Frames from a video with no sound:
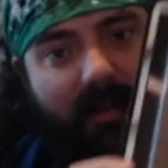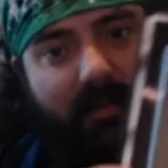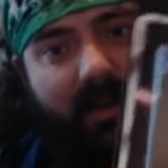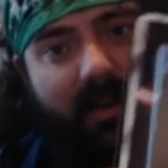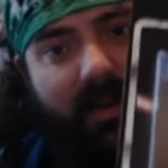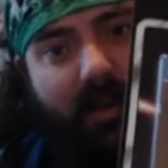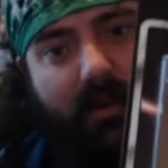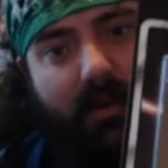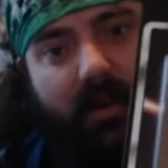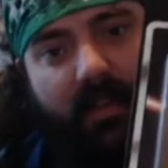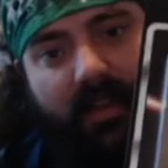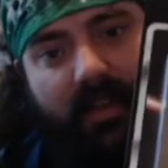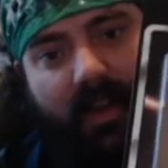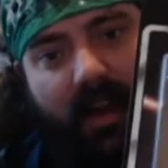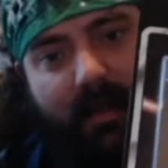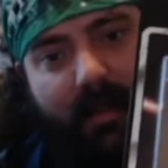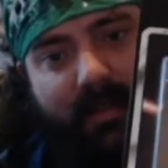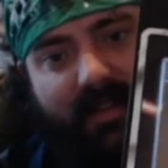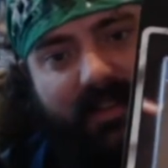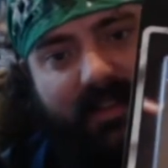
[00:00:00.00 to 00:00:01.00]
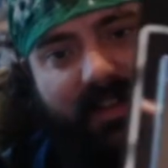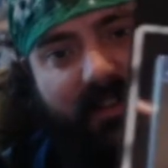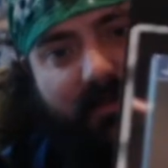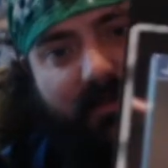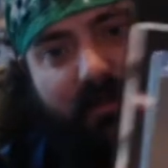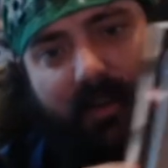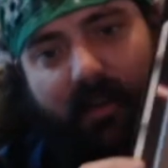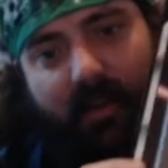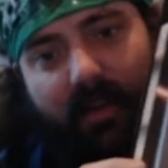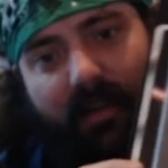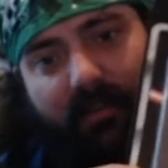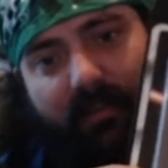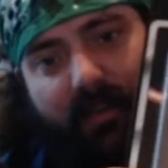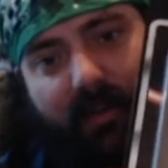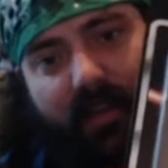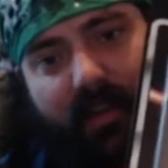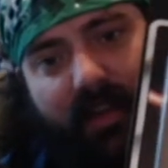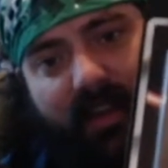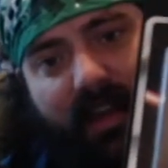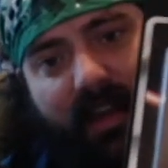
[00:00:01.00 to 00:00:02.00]
me know in the comment section below if you
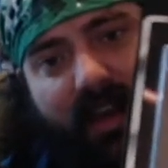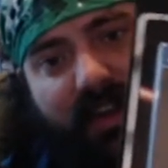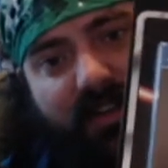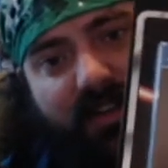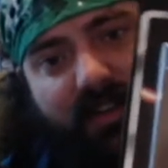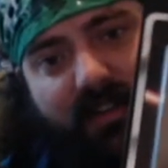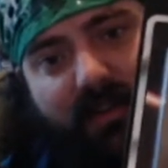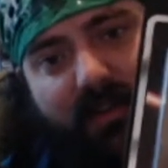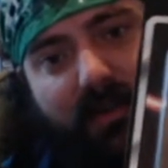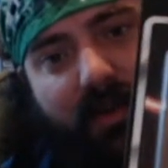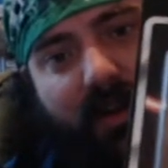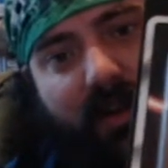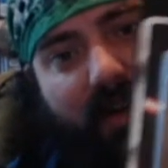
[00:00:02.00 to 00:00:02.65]
think I should do an